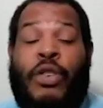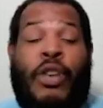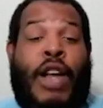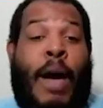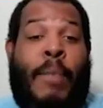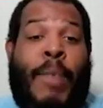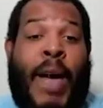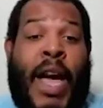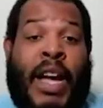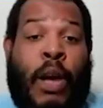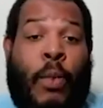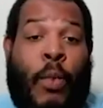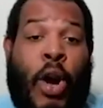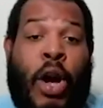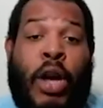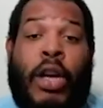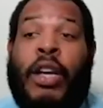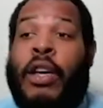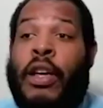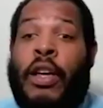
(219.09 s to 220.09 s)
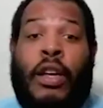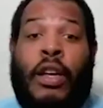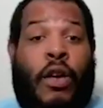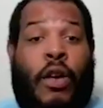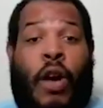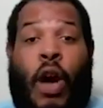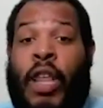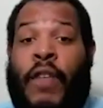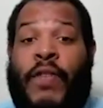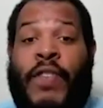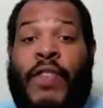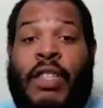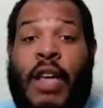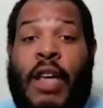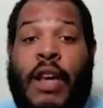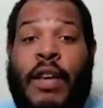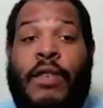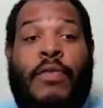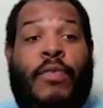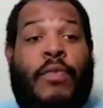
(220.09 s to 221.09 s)
You're not back at work. All of a
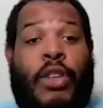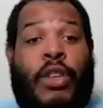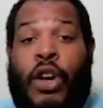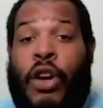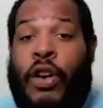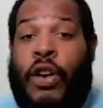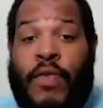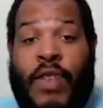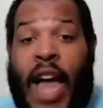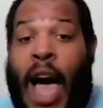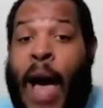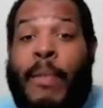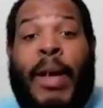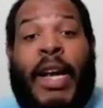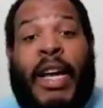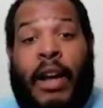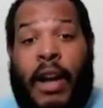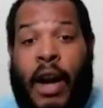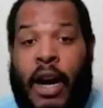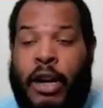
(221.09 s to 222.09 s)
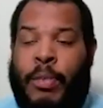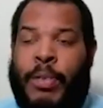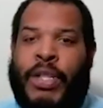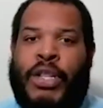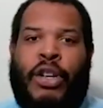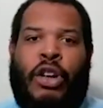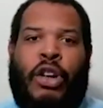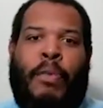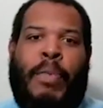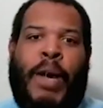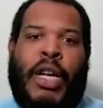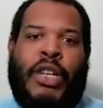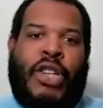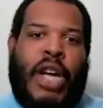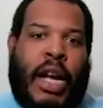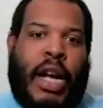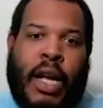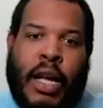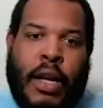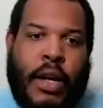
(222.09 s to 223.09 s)
sudden, you're not making 100% of your
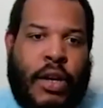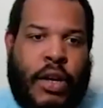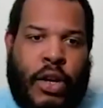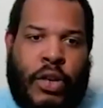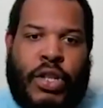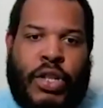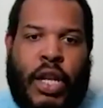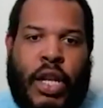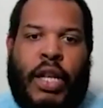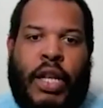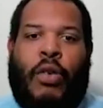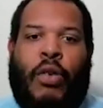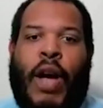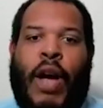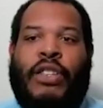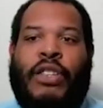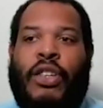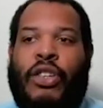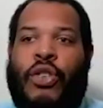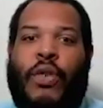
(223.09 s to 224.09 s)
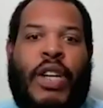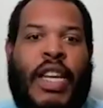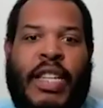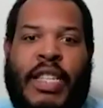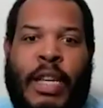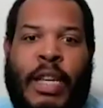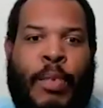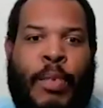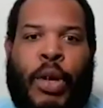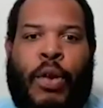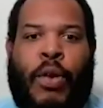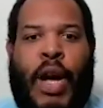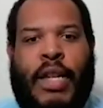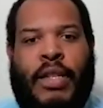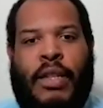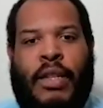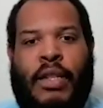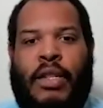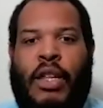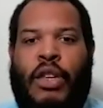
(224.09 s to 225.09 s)
paycheck. You're still in crisis. You're in a deeper
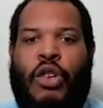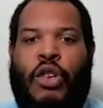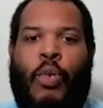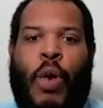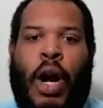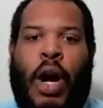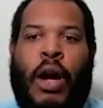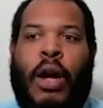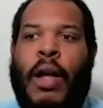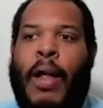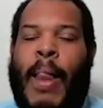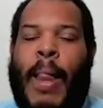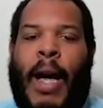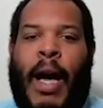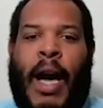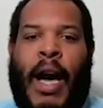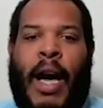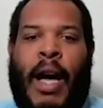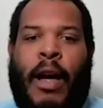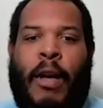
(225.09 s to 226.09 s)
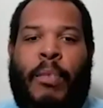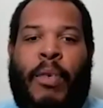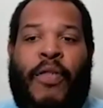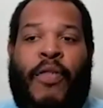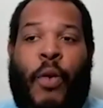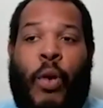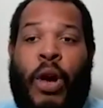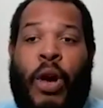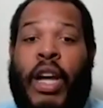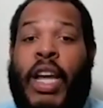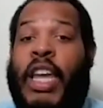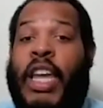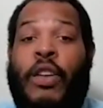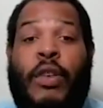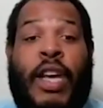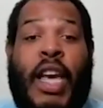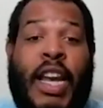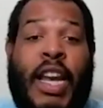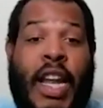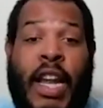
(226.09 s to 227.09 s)
crisis than you were before. Can
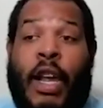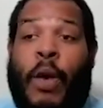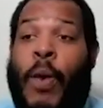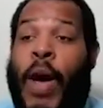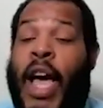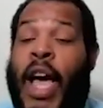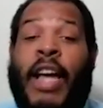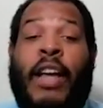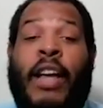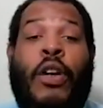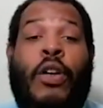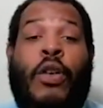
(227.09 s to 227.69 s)
you get it anyway?